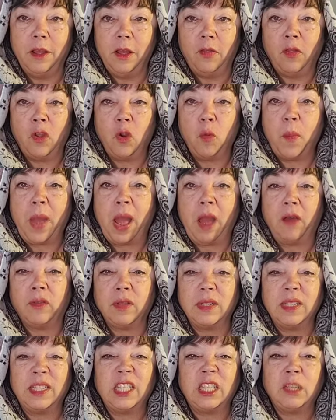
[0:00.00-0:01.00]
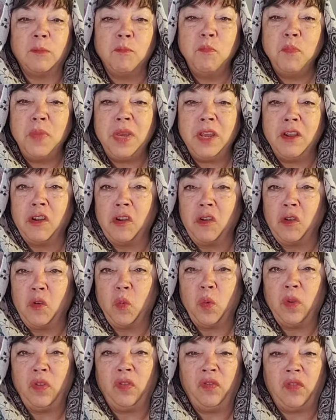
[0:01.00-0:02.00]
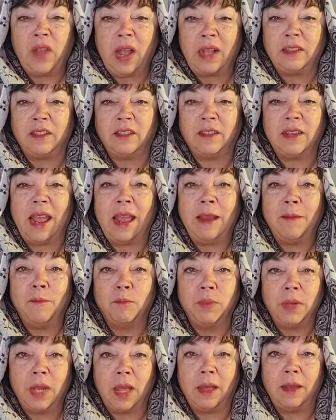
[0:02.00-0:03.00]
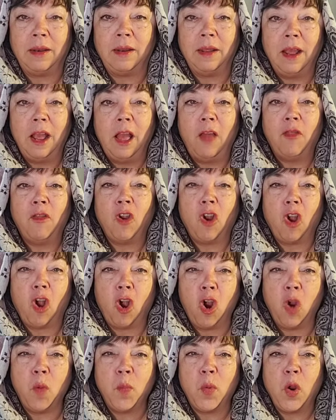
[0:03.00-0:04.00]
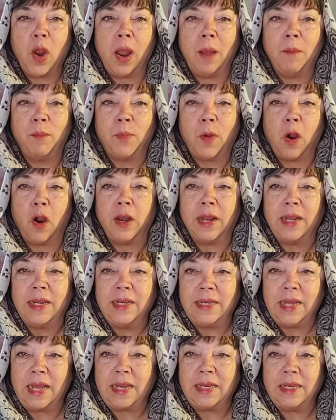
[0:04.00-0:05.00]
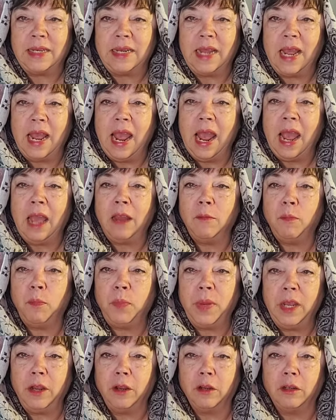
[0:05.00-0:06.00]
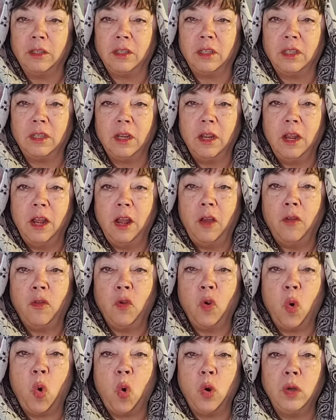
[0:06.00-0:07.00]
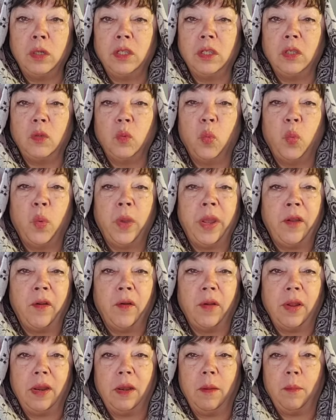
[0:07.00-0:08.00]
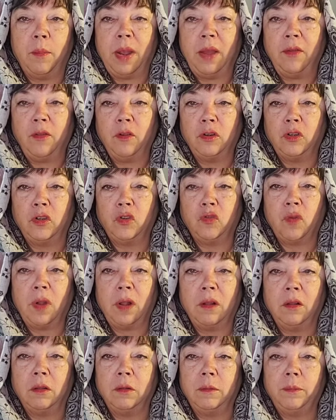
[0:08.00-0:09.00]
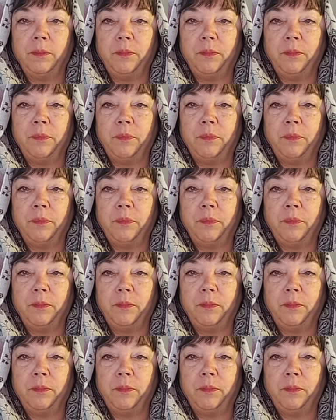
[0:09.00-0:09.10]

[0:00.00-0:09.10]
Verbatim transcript: their mouths smeared with dust and blood, their armor and barding dented and pierced, their horses wearied by their struggle.